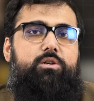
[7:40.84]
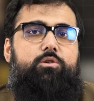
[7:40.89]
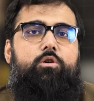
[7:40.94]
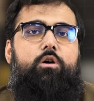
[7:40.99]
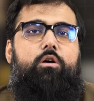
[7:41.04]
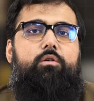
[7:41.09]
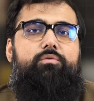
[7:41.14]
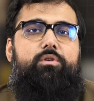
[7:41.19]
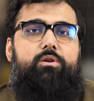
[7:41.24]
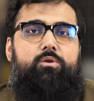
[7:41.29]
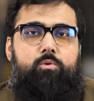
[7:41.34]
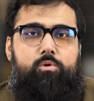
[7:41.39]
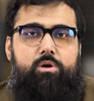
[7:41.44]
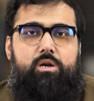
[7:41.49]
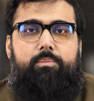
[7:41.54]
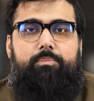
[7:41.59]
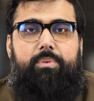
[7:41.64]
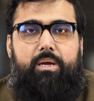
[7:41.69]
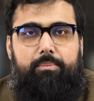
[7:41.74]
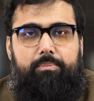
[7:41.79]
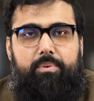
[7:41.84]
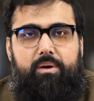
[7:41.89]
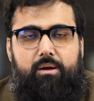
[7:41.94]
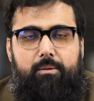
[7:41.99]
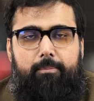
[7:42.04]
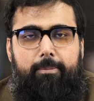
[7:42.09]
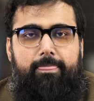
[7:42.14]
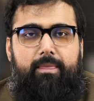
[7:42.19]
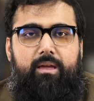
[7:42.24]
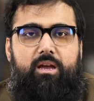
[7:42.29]
of the total
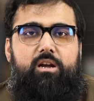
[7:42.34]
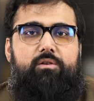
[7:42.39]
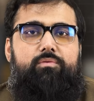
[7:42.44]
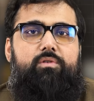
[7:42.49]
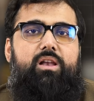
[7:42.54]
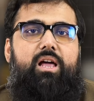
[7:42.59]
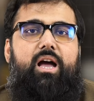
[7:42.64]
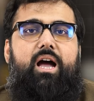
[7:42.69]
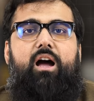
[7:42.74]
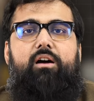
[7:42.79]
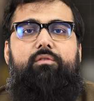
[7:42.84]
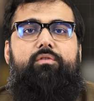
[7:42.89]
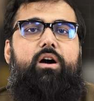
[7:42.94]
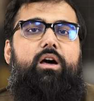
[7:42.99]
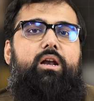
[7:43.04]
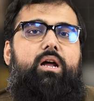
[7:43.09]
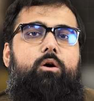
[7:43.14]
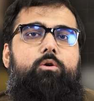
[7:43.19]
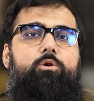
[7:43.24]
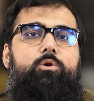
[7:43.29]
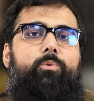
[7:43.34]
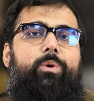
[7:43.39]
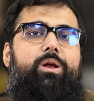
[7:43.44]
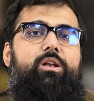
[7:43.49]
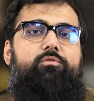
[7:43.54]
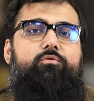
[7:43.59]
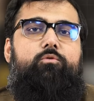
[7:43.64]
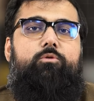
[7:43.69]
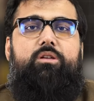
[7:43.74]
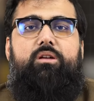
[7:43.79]
paper. It will have around
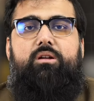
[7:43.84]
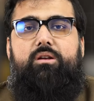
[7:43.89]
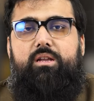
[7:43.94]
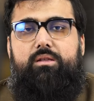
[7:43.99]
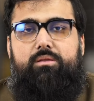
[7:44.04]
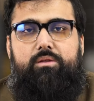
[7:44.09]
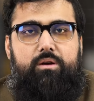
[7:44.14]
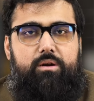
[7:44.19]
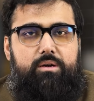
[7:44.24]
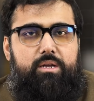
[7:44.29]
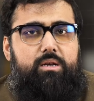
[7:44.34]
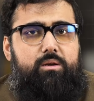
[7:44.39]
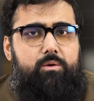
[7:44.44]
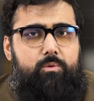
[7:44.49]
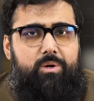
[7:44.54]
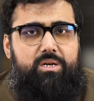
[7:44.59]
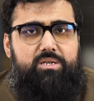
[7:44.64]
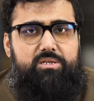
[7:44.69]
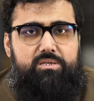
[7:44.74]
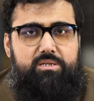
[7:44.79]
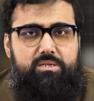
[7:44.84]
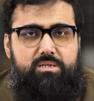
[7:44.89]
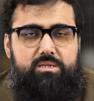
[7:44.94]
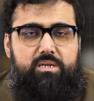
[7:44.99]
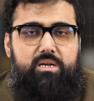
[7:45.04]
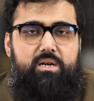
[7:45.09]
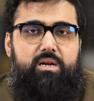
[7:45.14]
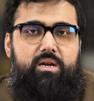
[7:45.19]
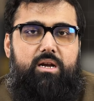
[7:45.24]
12 to 13 questions.